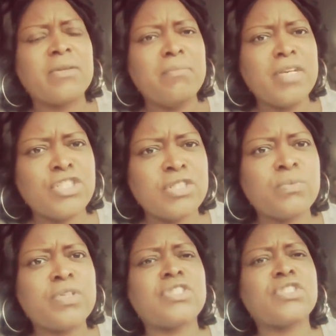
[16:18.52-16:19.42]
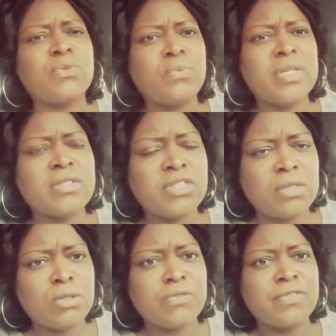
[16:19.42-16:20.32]
the mission, which is to win
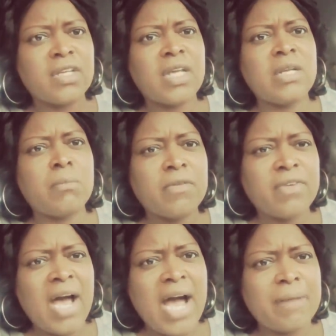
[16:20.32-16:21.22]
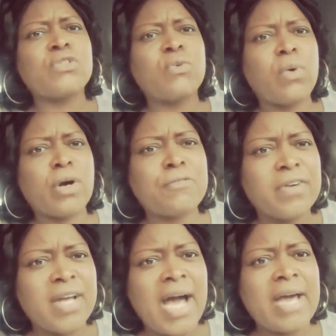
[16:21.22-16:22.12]
souls for the kingdom of God, to work
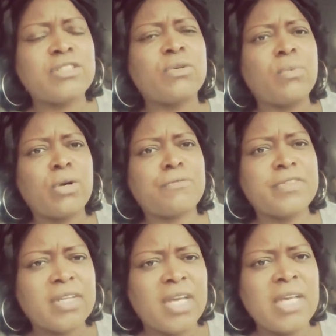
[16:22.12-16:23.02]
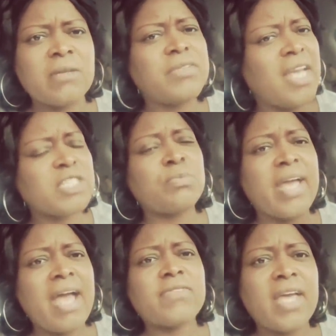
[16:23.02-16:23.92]
for God, to work for the kingdom. Yes,
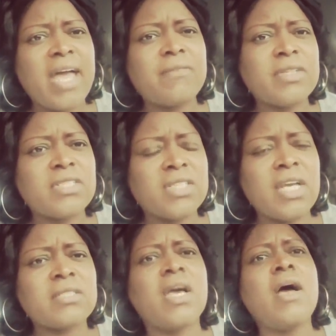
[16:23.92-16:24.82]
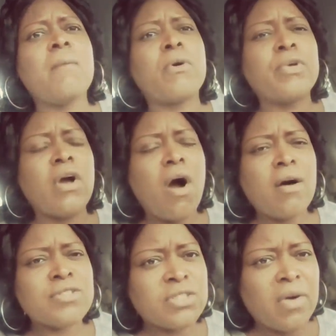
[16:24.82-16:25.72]
we have to have these things, but we
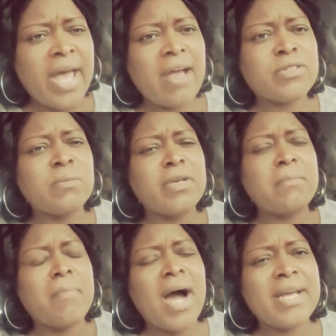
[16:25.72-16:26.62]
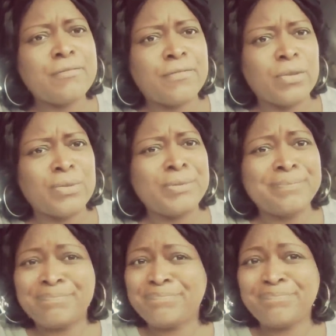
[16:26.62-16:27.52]
also have to be mindful,